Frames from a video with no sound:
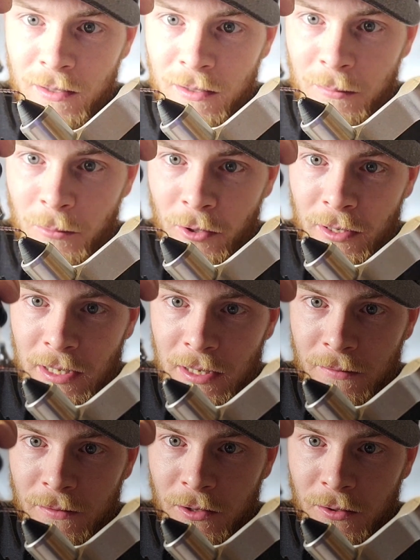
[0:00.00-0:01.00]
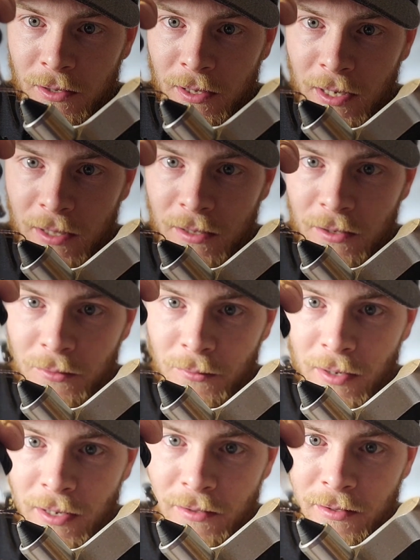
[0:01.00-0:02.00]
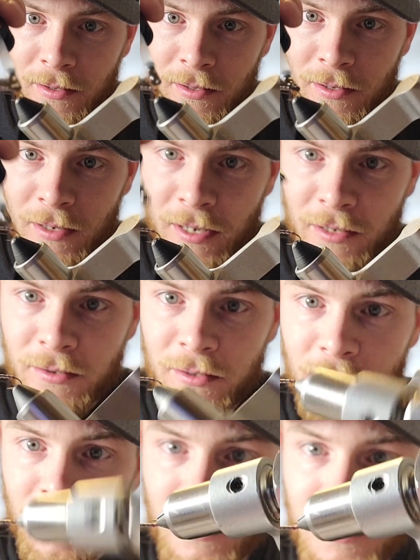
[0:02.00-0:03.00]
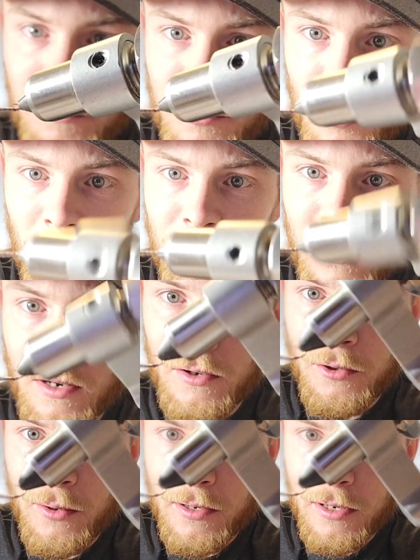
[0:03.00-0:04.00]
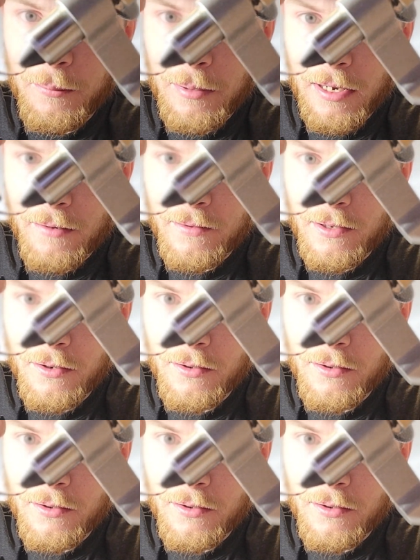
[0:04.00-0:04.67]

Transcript: The more even you can get this resin, the nicer profile you end up having on